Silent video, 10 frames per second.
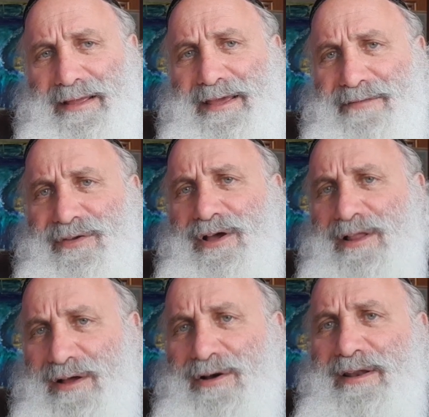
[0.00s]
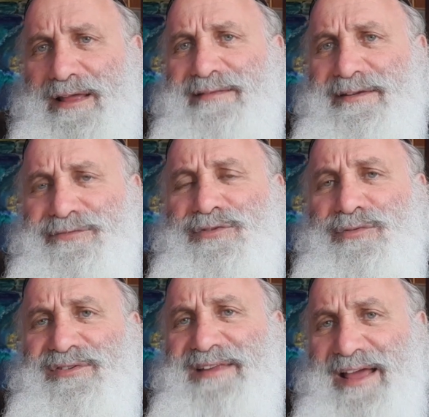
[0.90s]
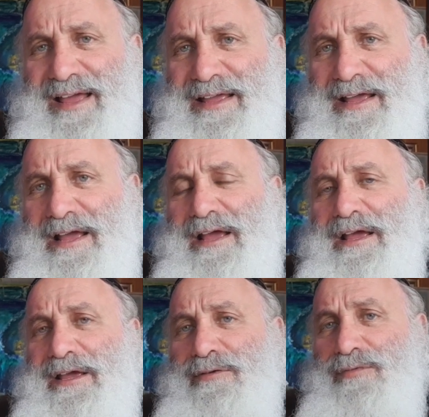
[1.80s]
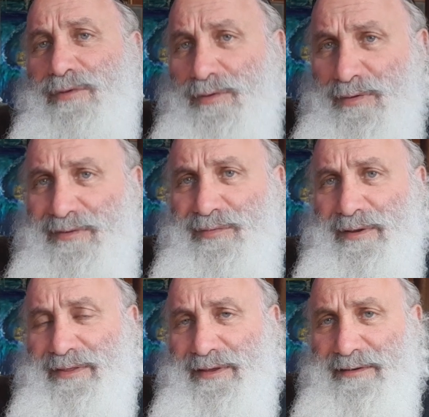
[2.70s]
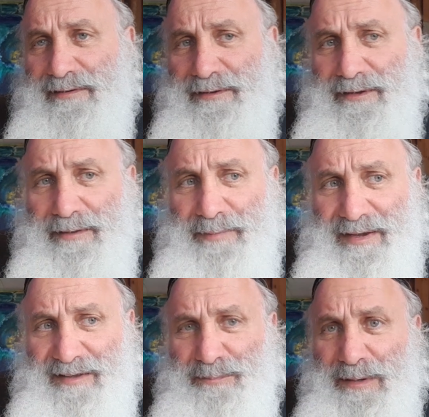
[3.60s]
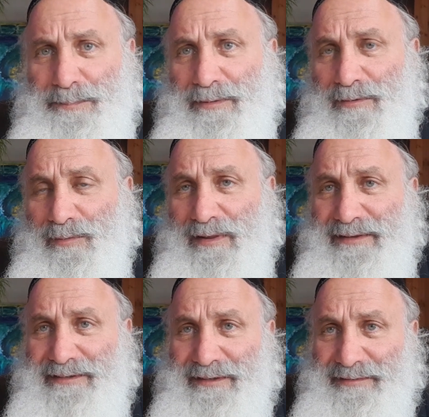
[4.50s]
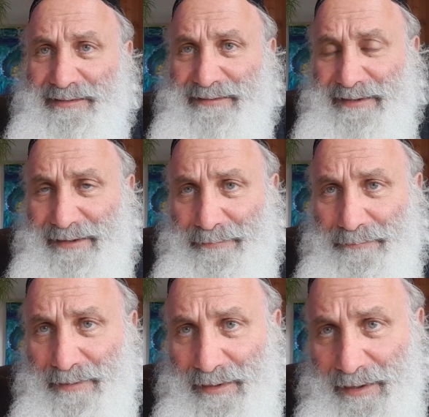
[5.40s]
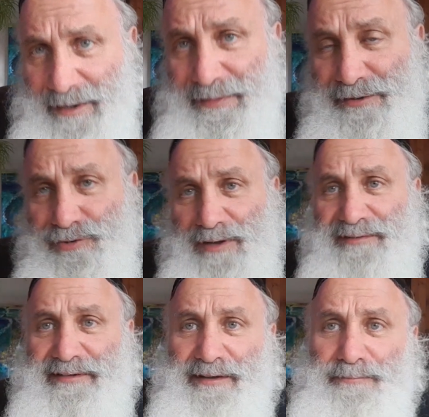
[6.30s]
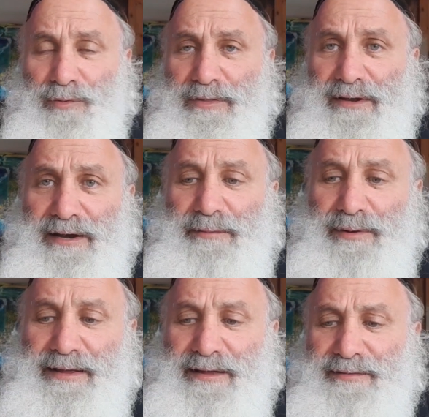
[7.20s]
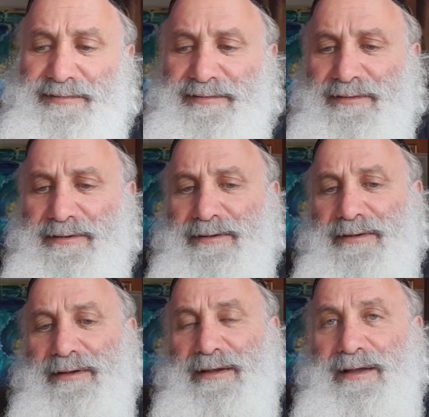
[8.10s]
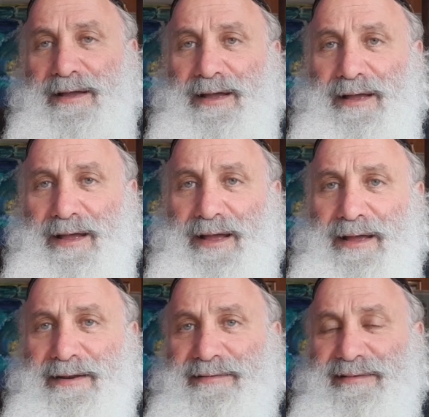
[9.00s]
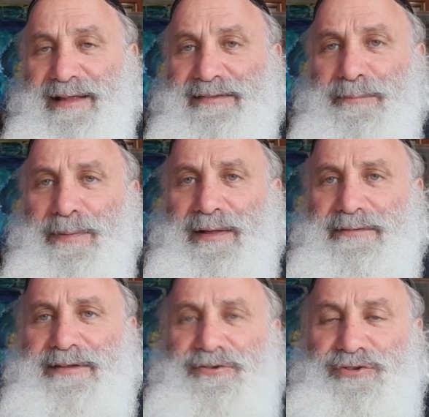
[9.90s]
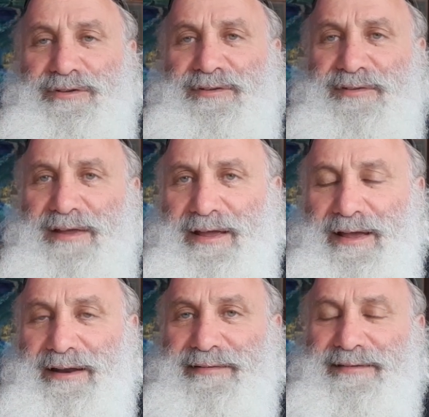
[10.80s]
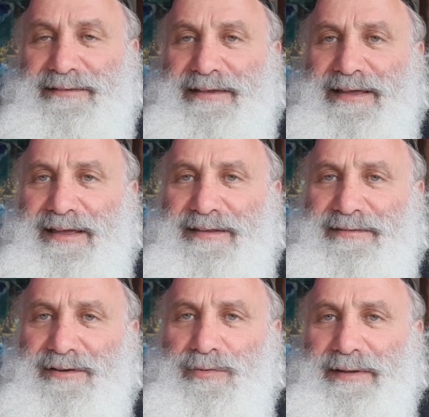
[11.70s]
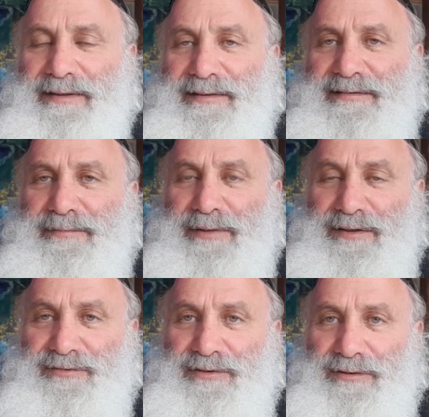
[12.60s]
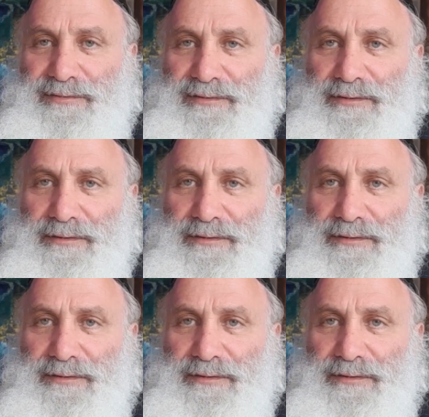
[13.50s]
kiviyachol, as if to say, he rules with it because people are willing to listen to him and they trust him more than anybody else. And it's not the politicians and it's not the kings and queens and ministers